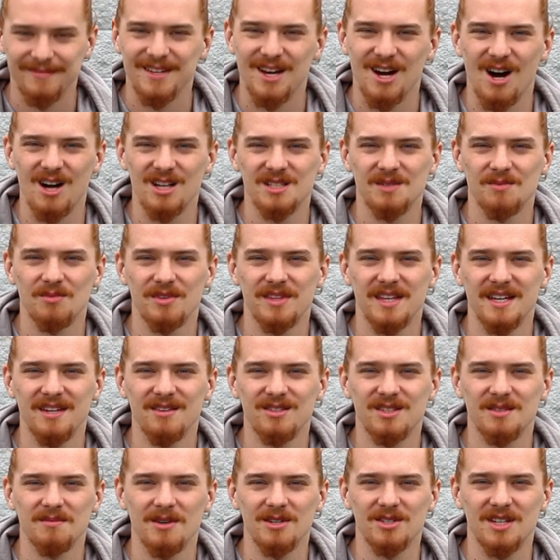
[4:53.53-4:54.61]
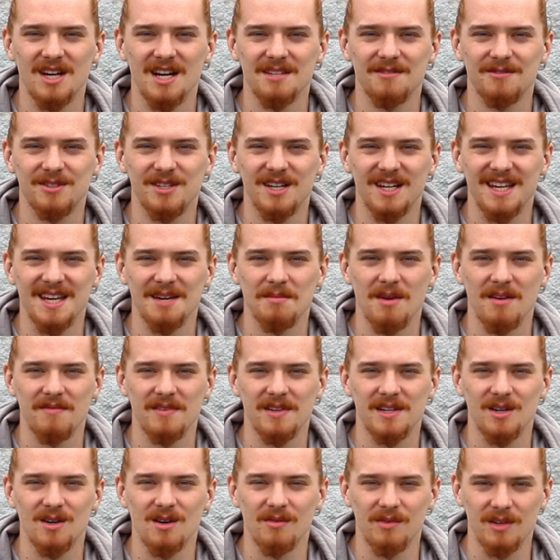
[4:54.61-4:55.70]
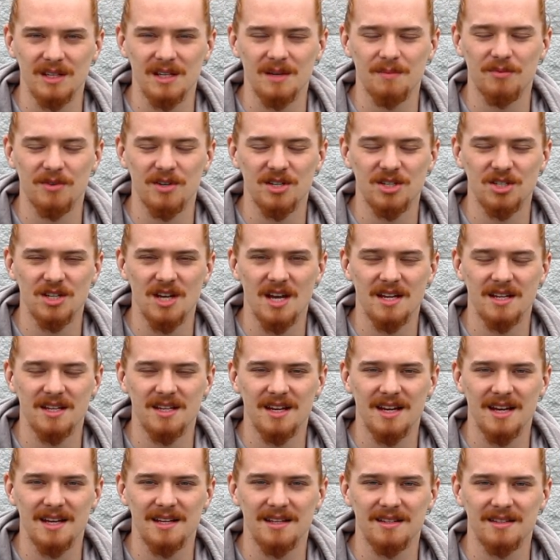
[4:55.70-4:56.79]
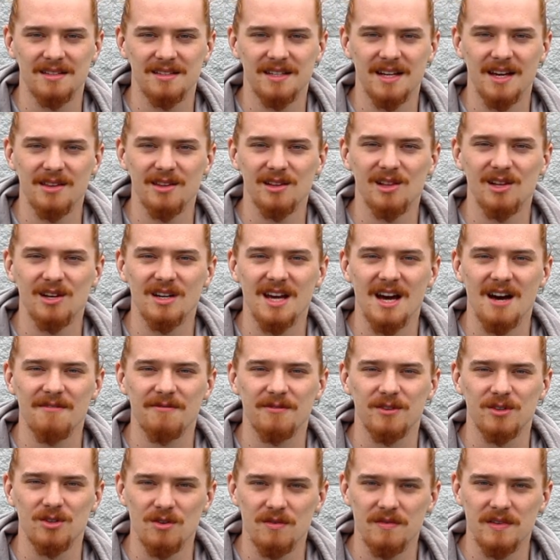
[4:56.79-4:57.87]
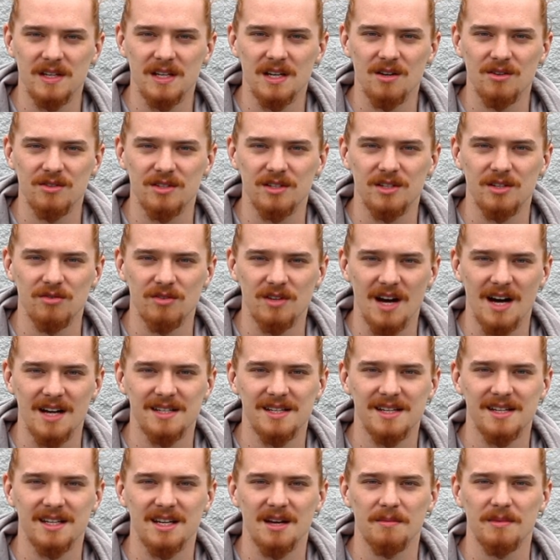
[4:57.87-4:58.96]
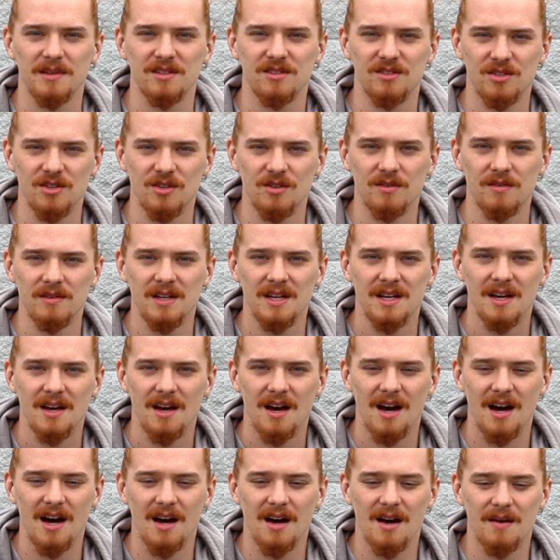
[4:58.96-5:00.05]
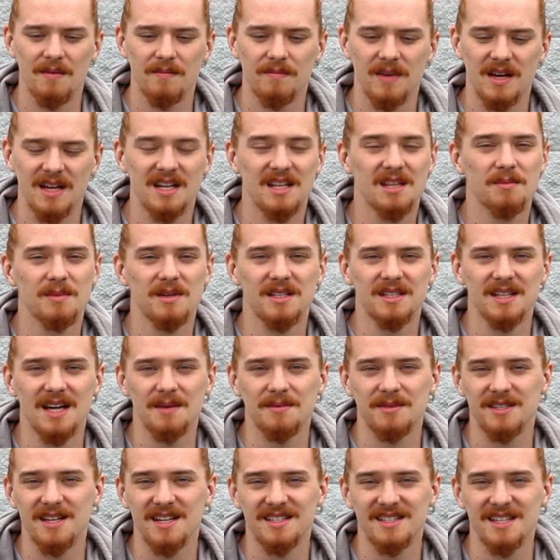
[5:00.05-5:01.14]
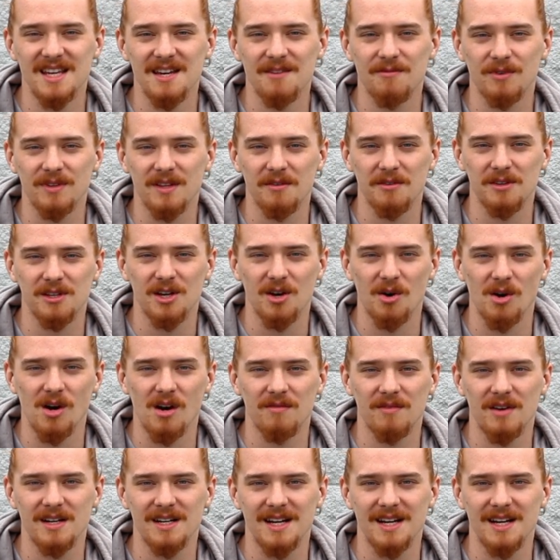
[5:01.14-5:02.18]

Awesome. Well, thank you so much, guys, for checking out my video. I really appreciate it. And stay on the lookout for new videos and new content coming soon. And in the meantime, stay safe with everything going on right